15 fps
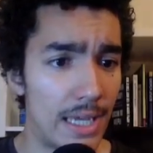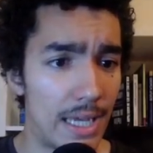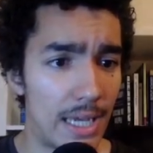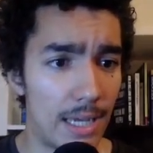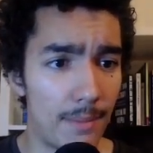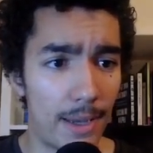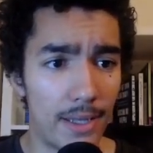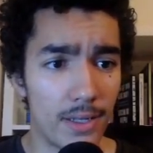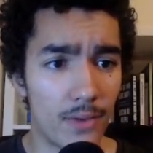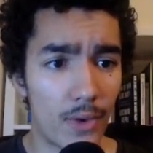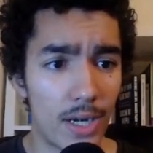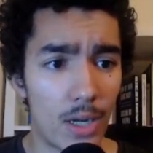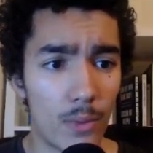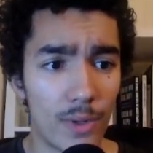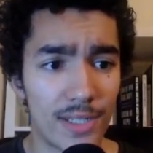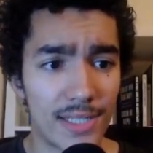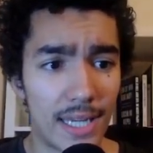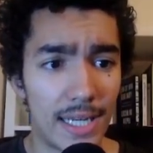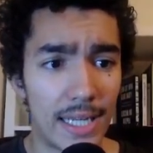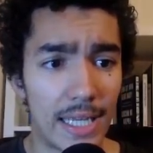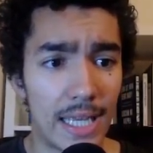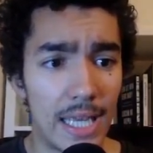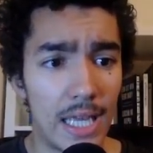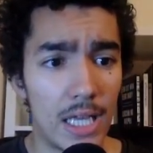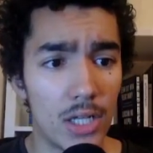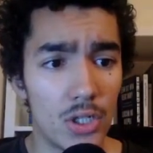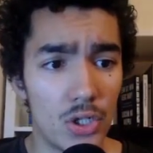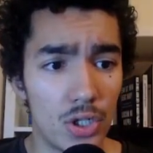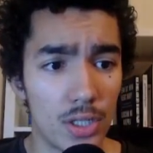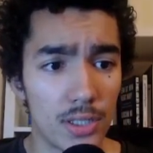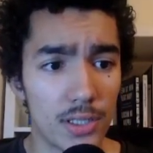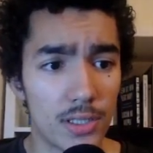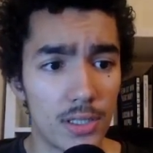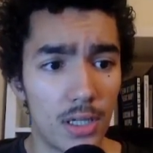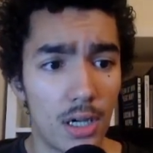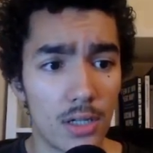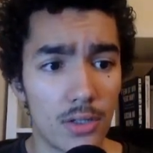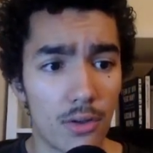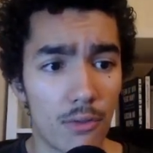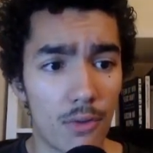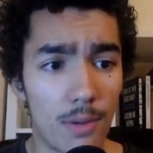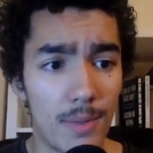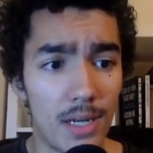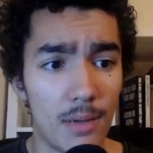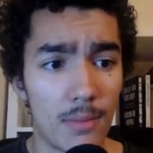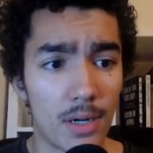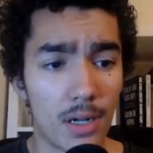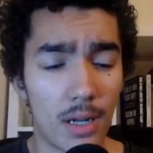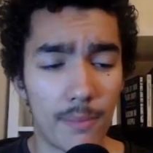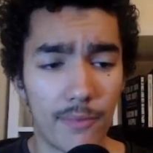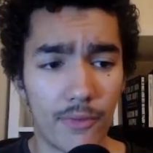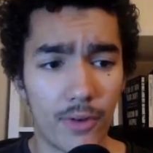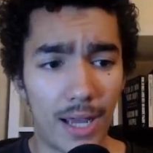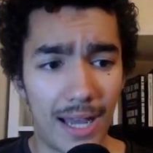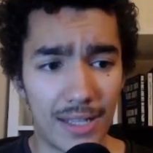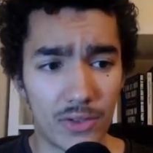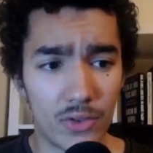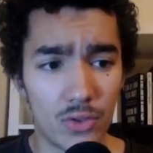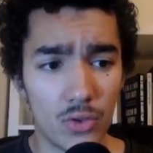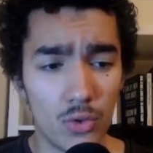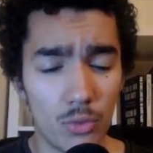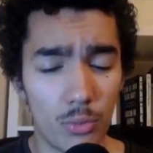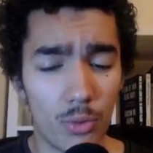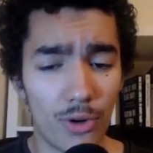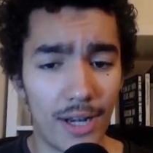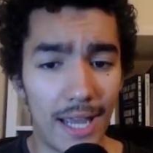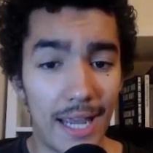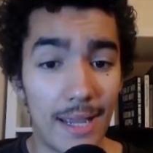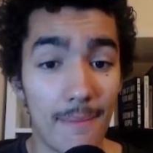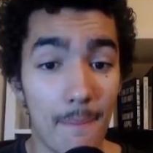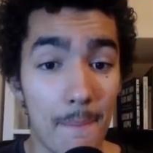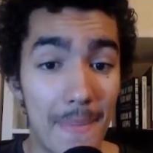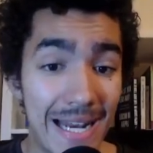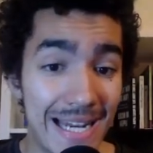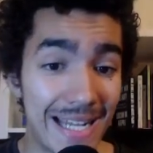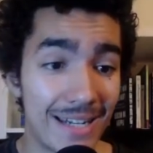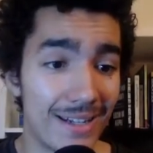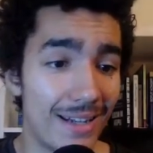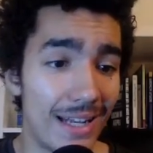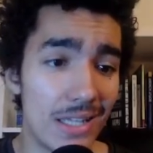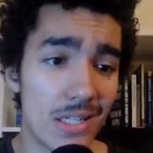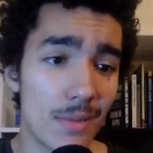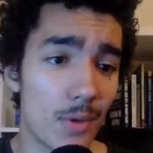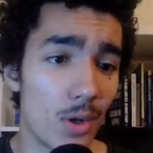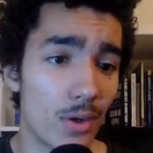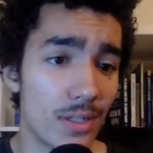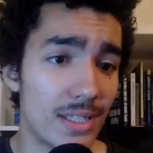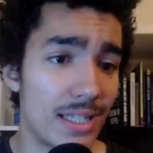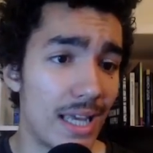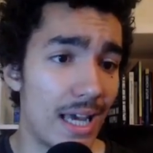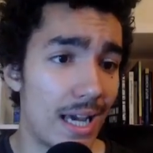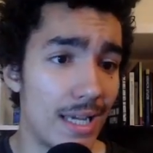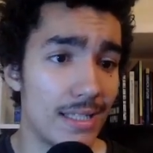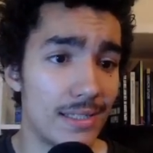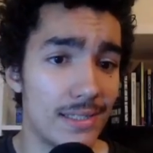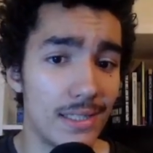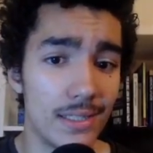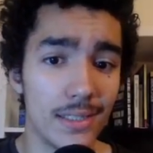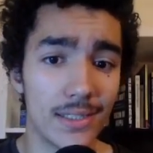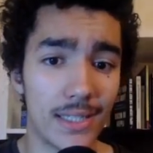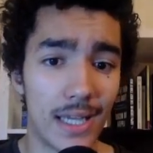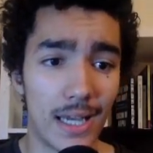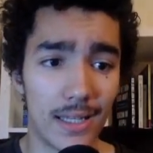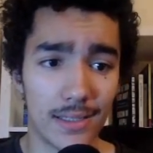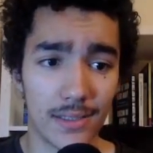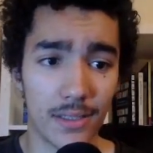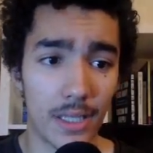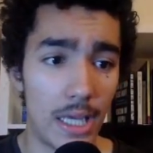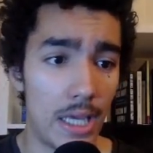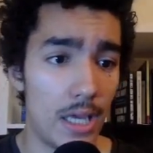And right now we're standing just under 3 million market cap at 2.8 million. Ladies and gentlemen, honestly, I see this as,